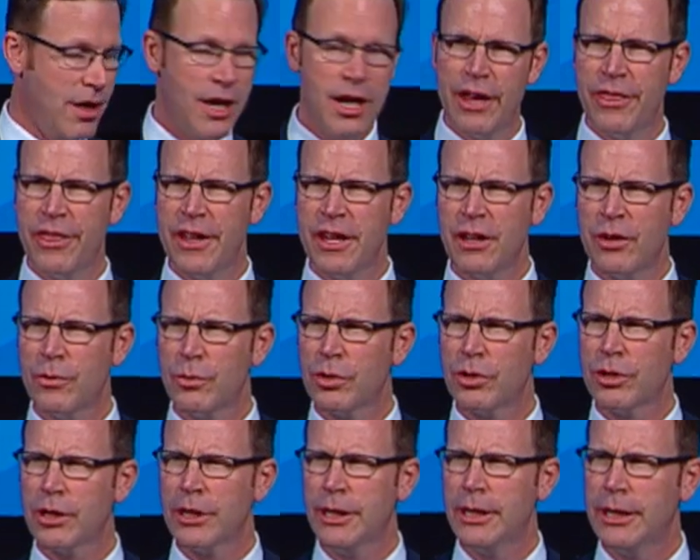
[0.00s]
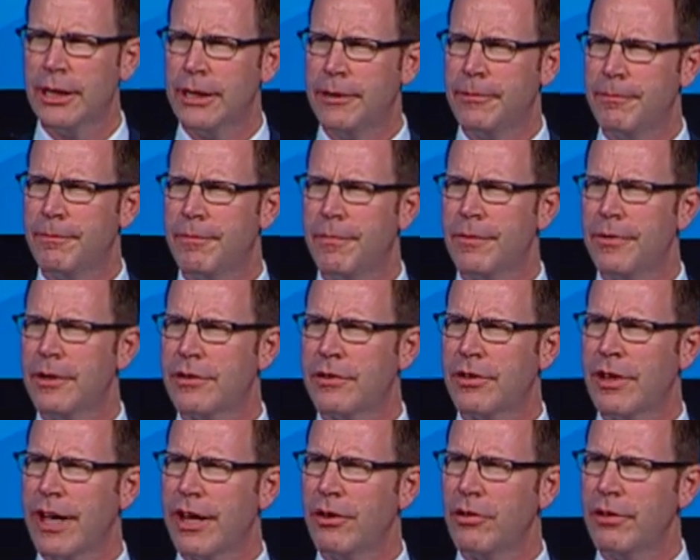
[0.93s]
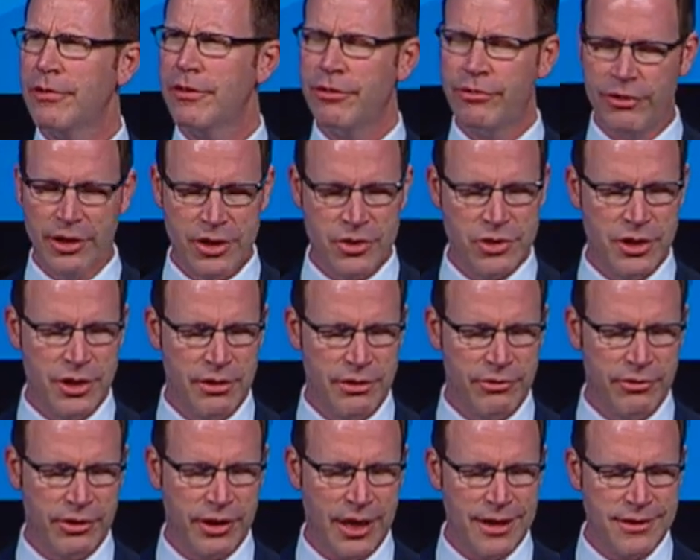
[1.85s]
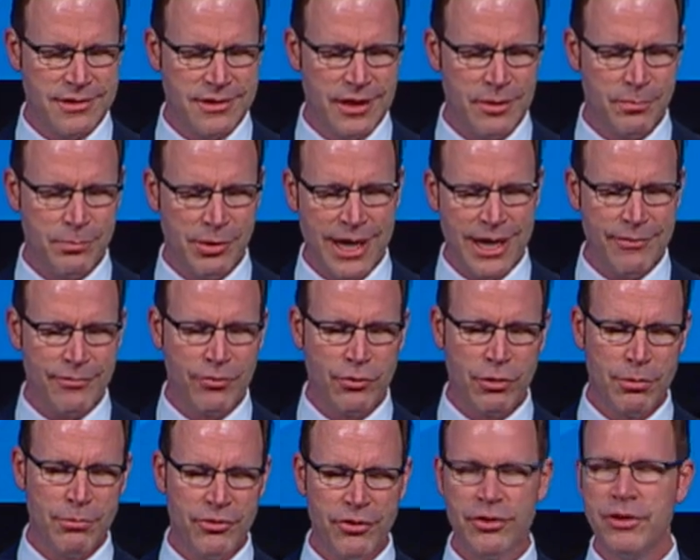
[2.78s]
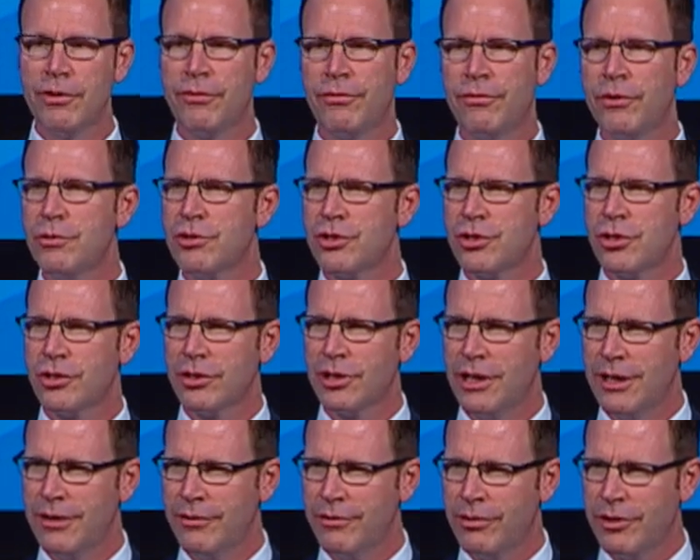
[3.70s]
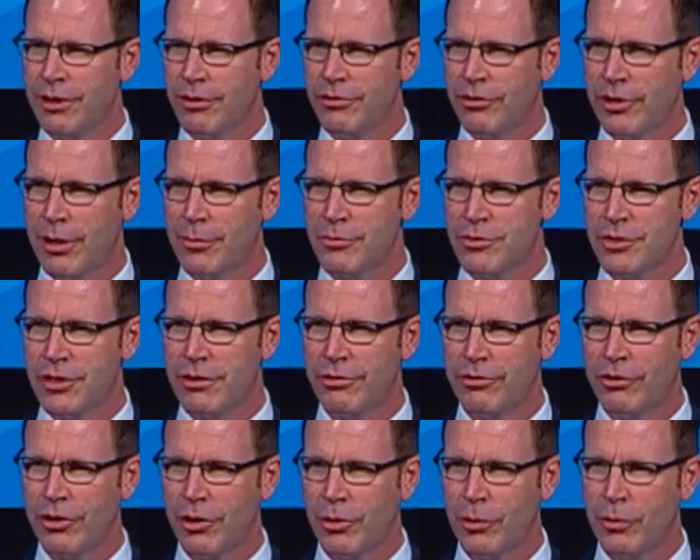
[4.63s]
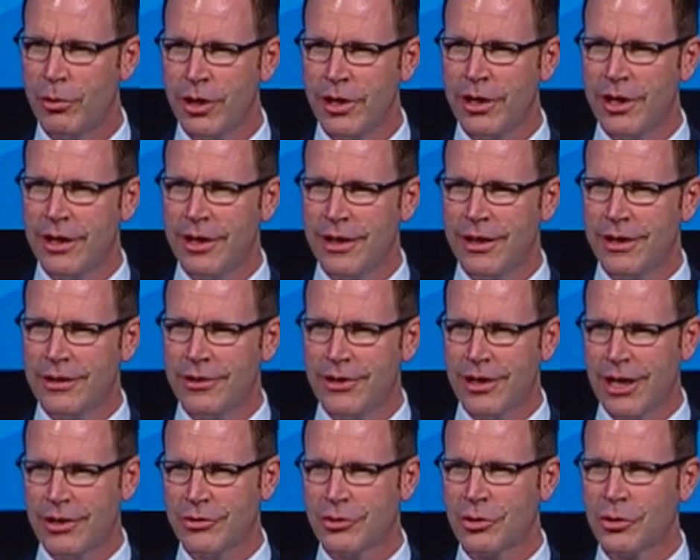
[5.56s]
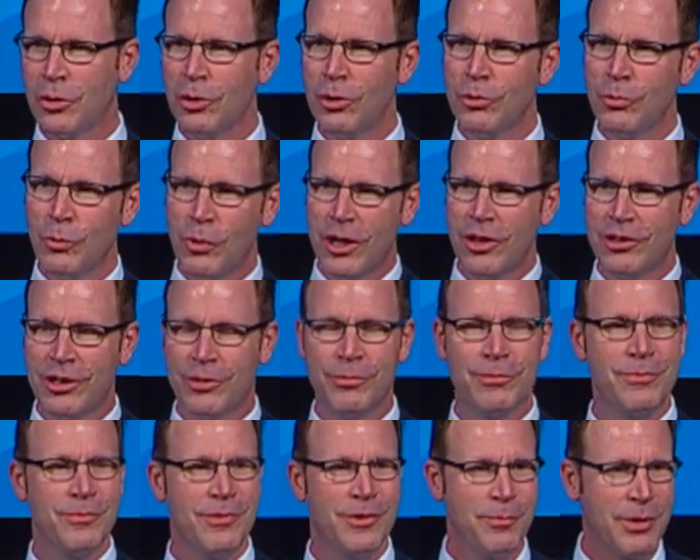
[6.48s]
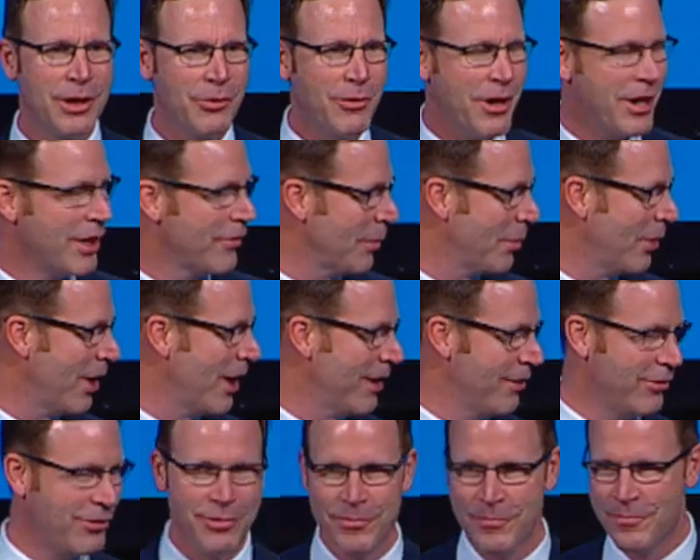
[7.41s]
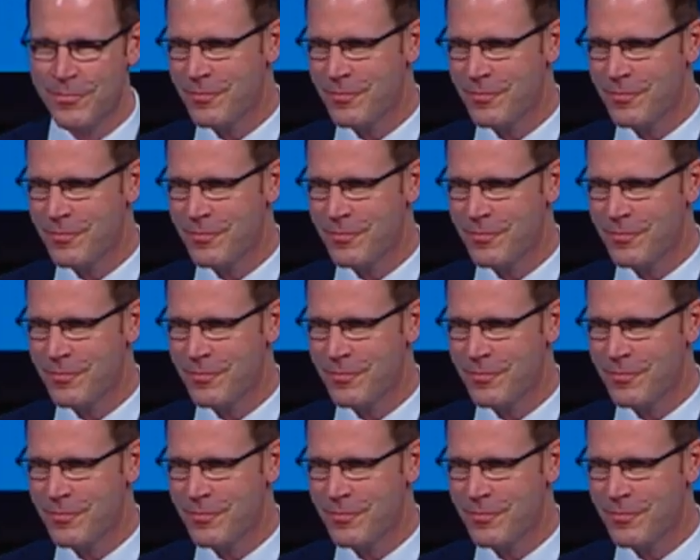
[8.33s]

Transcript: I think we're, uh, the title of the session is Content Platforms and the Future of Consumption. So, Dr. Cole, welcome. Big round of applause.